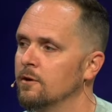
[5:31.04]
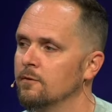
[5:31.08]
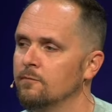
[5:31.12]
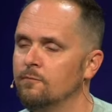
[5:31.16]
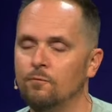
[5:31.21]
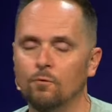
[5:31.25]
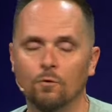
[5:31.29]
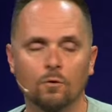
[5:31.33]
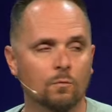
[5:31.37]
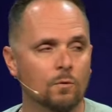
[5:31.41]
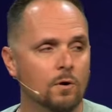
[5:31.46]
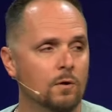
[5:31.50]

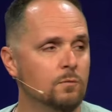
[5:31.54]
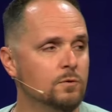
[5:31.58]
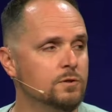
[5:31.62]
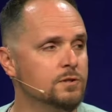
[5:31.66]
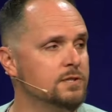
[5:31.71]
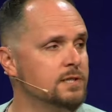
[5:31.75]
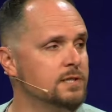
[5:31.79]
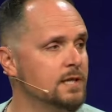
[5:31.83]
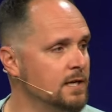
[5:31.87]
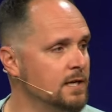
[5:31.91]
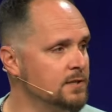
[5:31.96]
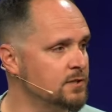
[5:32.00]
Therefore, what
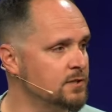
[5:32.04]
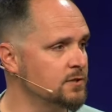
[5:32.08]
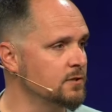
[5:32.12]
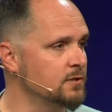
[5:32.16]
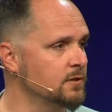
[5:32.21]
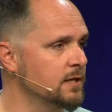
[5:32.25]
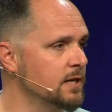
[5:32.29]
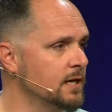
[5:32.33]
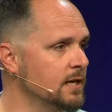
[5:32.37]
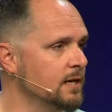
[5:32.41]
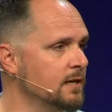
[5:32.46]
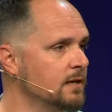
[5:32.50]
was
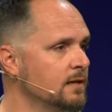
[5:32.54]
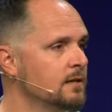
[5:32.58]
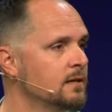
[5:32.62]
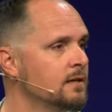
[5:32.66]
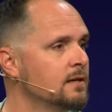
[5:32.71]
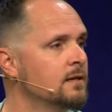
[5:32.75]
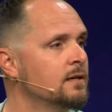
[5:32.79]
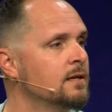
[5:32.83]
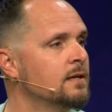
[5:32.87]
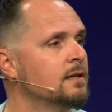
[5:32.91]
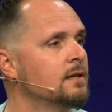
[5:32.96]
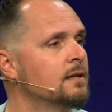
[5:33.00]
yesterday
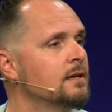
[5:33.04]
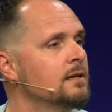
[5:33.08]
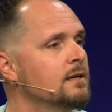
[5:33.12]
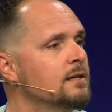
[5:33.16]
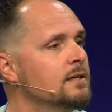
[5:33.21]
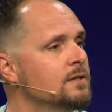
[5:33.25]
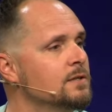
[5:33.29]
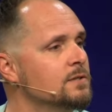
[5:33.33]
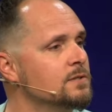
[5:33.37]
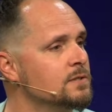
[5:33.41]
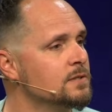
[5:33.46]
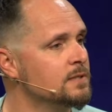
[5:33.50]

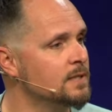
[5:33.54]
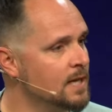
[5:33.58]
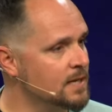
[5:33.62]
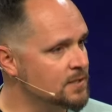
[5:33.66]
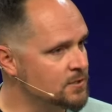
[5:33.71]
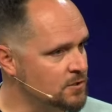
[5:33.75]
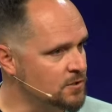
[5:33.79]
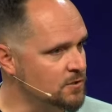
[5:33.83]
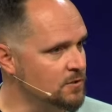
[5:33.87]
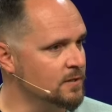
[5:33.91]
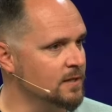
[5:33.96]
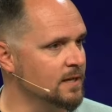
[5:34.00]
is
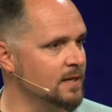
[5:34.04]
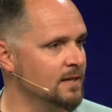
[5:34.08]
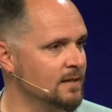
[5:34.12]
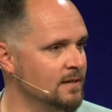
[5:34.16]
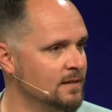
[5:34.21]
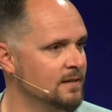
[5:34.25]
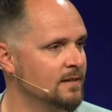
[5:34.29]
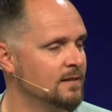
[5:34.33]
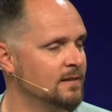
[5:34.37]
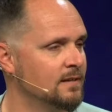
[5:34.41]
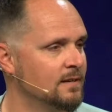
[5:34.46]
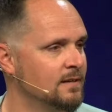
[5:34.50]
yesterday.
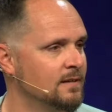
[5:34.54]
